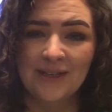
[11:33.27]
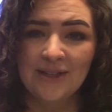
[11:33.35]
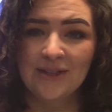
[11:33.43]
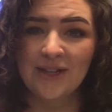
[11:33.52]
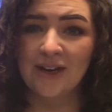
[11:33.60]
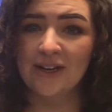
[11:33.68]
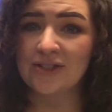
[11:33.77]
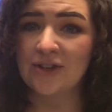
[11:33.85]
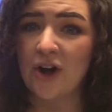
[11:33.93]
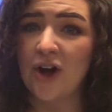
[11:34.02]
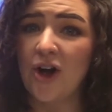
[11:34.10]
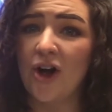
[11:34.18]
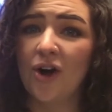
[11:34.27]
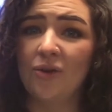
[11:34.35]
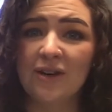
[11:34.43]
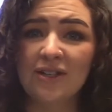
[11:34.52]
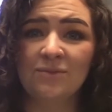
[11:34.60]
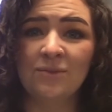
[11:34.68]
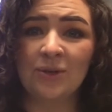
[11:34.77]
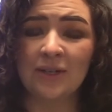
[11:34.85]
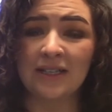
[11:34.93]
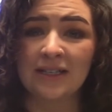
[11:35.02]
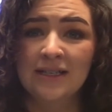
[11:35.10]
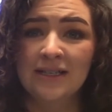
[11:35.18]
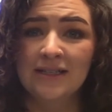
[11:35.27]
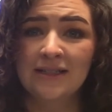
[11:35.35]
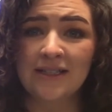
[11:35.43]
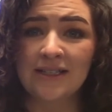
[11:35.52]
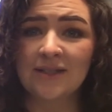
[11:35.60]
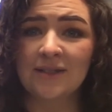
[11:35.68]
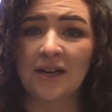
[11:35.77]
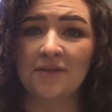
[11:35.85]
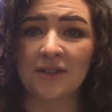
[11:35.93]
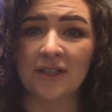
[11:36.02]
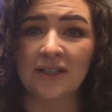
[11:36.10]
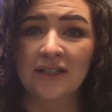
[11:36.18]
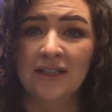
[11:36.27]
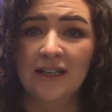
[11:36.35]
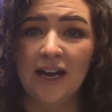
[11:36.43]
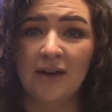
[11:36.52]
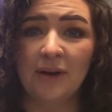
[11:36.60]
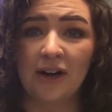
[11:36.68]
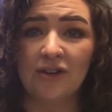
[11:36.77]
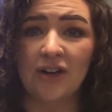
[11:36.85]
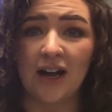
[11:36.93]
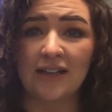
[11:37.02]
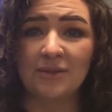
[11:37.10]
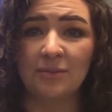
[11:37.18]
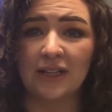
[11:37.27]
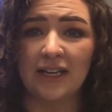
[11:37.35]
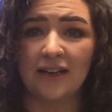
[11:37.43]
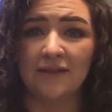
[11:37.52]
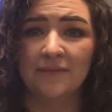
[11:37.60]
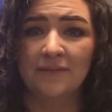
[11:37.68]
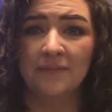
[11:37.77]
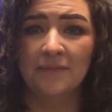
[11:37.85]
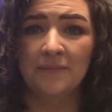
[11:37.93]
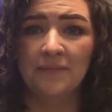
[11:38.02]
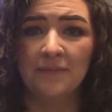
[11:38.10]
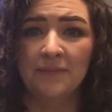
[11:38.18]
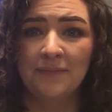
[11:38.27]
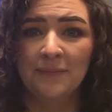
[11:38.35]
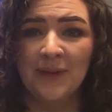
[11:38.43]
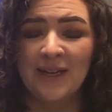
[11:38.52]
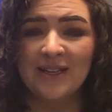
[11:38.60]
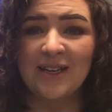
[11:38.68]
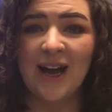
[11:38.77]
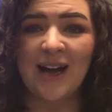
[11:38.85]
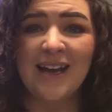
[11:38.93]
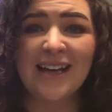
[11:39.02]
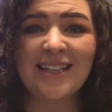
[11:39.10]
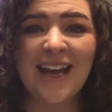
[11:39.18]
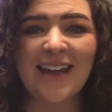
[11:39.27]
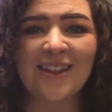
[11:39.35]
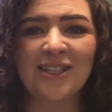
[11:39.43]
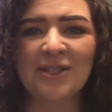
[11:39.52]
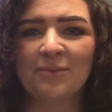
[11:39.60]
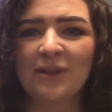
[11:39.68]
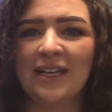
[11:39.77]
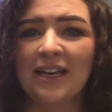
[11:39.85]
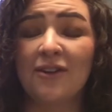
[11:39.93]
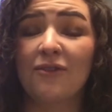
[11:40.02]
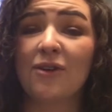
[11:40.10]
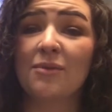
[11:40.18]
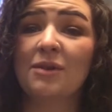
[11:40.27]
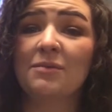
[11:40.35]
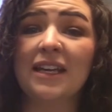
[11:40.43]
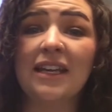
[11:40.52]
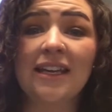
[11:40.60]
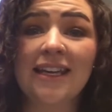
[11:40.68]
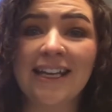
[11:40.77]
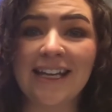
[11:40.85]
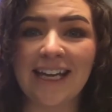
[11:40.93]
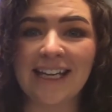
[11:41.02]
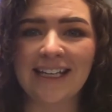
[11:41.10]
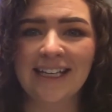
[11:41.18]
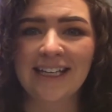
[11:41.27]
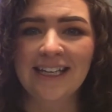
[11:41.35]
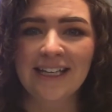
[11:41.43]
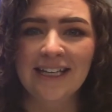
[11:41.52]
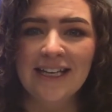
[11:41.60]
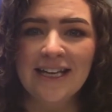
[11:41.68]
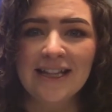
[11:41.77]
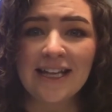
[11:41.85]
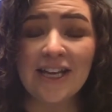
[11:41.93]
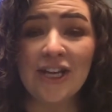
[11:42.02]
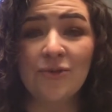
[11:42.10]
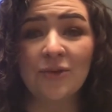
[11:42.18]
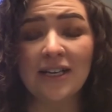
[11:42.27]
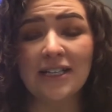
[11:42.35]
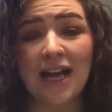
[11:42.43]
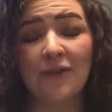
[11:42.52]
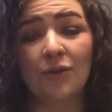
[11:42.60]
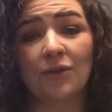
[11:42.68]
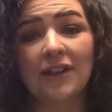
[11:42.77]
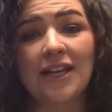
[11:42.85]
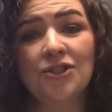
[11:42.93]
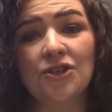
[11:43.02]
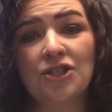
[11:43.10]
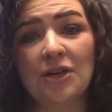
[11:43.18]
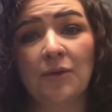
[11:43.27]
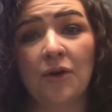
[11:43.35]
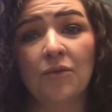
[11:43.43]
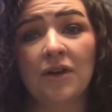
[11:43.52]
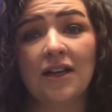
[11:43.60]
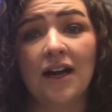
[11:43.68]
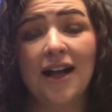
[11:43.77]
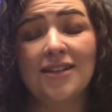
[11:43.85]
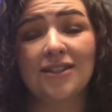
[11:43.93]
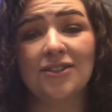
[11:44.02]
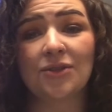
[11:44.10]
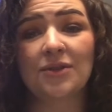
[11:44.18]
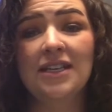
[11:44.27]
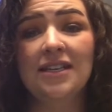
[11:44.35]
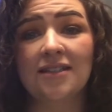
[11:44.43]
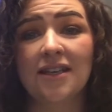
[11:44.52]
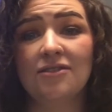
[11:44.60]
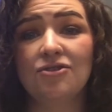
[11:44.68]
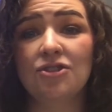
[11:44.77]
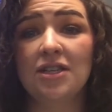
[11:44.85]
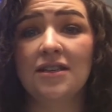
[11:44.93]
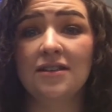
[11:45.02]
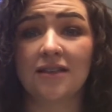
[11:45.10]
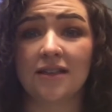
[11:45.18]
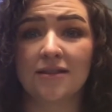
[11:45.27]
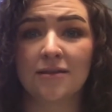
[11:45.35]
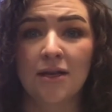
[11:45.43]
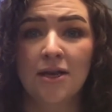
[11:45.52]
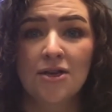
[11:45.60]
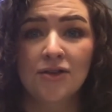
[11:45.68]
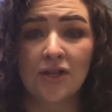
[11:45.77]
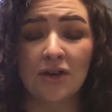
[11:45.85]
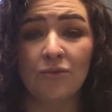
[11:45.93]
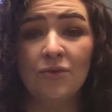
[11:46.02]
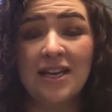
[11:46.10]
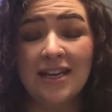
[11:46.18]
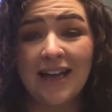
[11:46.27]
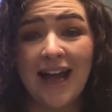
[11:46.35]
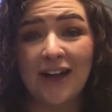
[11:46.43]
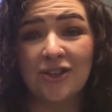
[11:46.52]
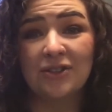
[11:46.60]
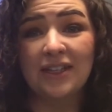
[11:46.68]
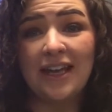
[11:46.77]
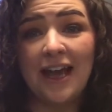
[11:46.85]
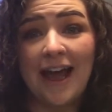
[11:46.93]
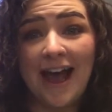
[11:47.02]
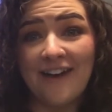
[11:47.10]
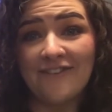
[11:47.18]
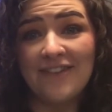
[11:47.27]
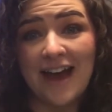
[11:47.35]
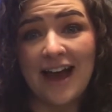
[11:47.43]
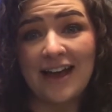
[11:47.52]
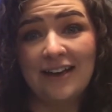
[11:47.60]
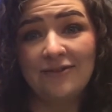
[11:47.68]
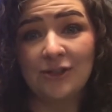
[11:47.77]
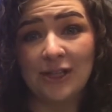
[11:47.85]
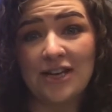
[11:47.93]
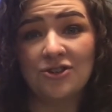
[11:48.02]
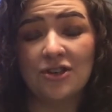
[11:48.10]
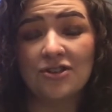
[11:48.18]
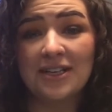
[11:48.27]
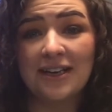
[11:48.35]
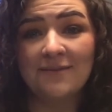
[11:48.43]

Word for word: There is always more to discover about God's plan. God has had this plan from the beginning that He wanted to have a relationship with us. And so He sent Jesus so that we could actually have that relationship.